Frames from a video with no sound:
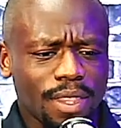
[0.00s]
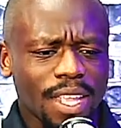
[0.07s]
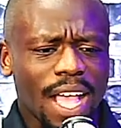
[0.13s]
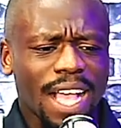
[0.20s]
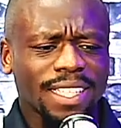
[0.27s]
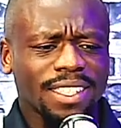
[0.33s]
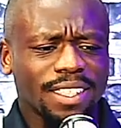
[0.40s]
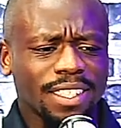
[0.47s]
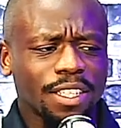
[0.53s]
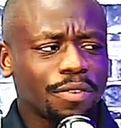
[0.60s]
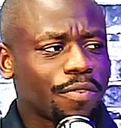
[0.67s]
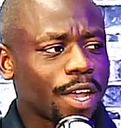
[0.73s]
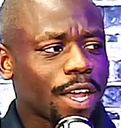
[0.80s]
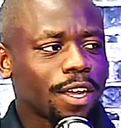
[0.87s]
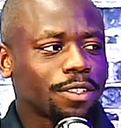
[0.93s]
I see the
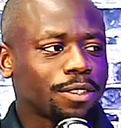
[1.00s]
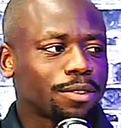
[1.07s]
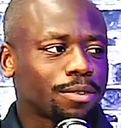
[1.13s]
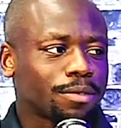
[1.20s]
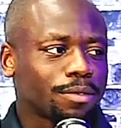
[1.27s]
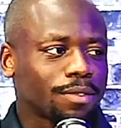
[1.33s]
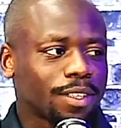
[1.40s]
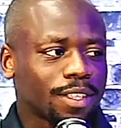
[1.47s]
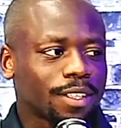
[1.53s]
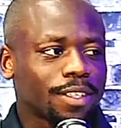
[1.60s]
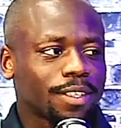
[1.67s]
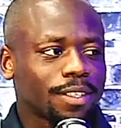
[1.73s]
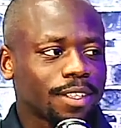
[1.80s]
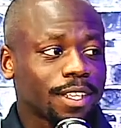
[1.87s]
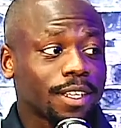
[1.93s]
value
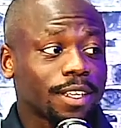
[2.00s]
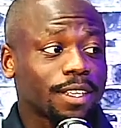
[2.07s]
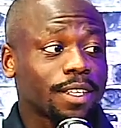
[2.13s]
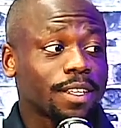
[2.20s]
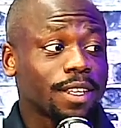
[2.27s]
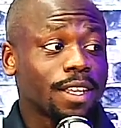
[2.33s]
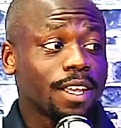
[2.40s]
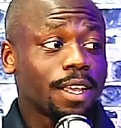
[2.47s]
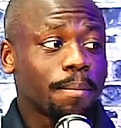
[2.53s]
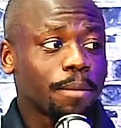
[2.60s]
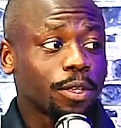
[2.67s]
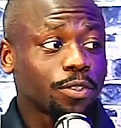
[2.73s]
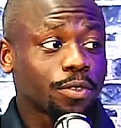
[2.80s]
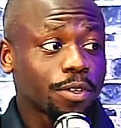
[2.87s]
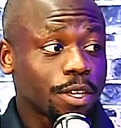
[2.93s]
in in
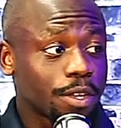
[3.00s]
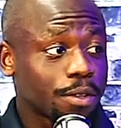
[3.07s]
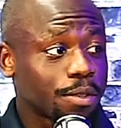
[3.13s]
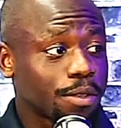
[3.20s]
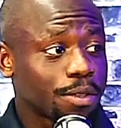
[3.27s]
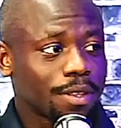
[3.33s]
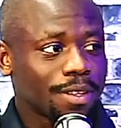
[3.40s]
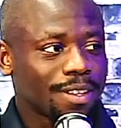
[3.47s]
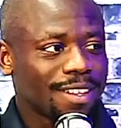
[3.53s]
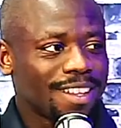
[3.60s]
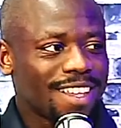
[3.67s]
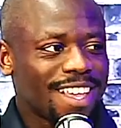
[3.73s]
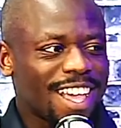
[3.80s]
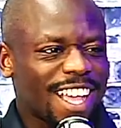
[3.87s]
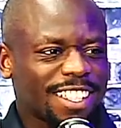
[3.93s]
mental health.
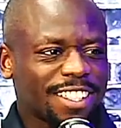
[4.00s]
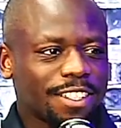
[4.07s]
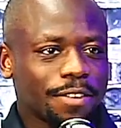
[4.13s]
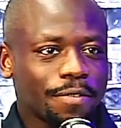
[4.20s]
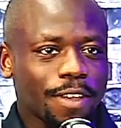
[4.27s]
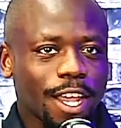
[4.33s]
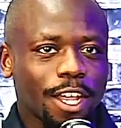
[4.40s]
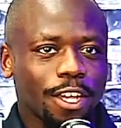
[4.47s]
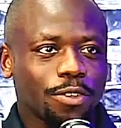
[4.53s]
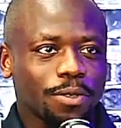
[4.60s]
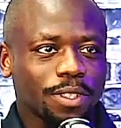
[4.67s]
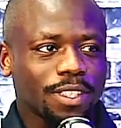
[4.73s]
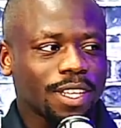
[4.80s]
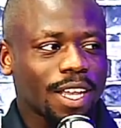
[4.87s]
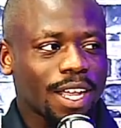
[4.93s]
I see the value
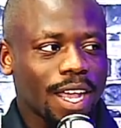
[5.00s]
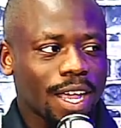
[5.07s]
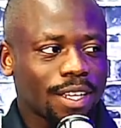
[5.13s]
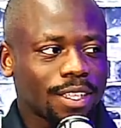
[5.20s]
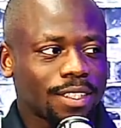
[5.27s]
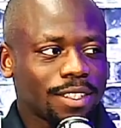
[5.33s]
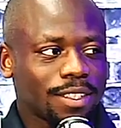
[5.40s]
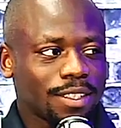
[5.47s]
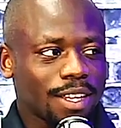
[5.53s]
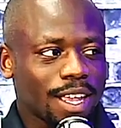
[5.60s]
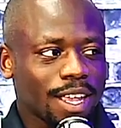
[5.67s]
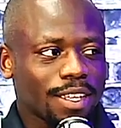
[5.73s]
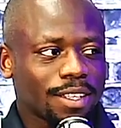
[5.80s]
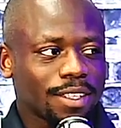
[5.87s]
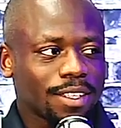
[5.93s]
in psychology.
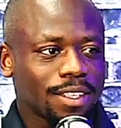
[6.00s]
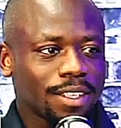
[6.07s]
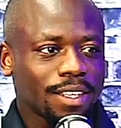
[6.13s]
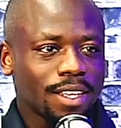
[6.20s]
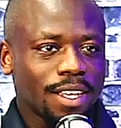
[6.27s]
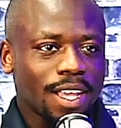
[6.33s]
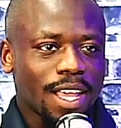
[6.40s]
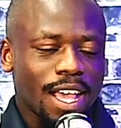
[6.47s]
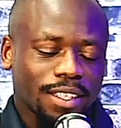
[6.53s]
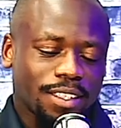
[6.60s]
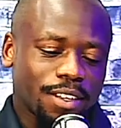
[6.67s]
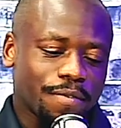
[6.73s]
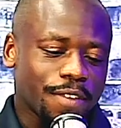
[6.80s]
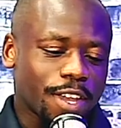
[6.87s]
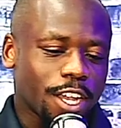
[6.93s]
Like I see
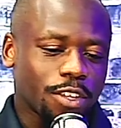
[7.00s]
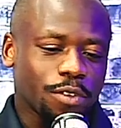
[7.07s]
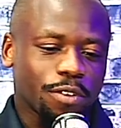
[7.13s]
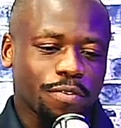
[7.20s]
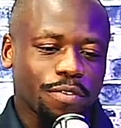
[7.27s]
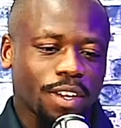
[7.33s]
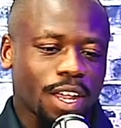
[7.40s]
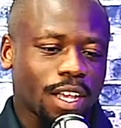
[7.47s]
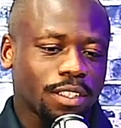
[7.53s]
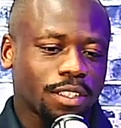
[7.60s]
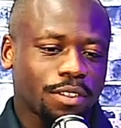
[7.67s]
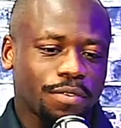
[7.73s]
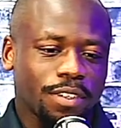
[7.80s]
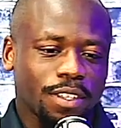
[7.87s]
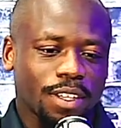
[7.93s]
the value in
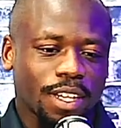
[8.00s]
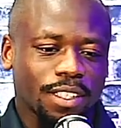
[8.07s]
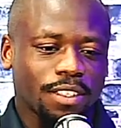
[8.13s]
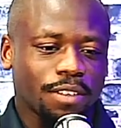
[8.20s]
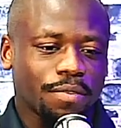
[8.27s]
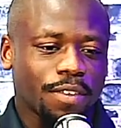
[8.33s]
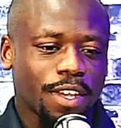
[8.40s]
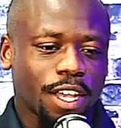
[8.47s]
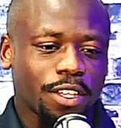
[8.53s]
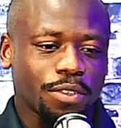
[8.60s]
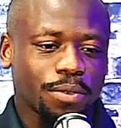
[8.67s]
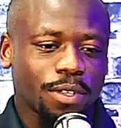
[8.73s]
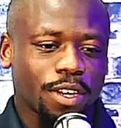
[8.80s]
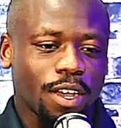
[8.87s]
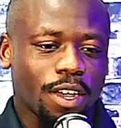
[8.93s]
philosophy. I see the
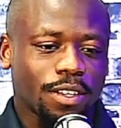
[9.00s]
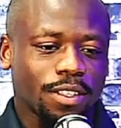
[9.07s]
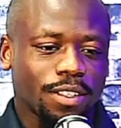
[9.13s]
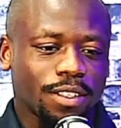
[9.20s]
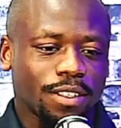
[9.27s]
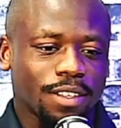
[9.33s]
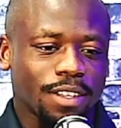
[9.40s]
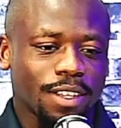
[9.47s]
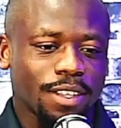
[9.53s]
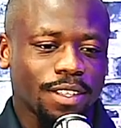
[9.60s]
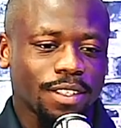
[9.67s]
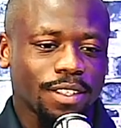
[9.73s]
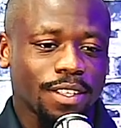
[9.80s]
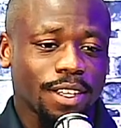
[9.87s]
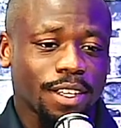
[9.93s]
value in all these
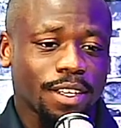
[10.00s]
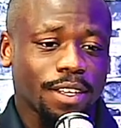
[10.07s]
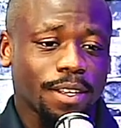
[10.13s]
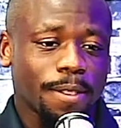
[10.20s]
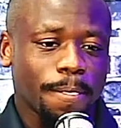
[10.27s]
things that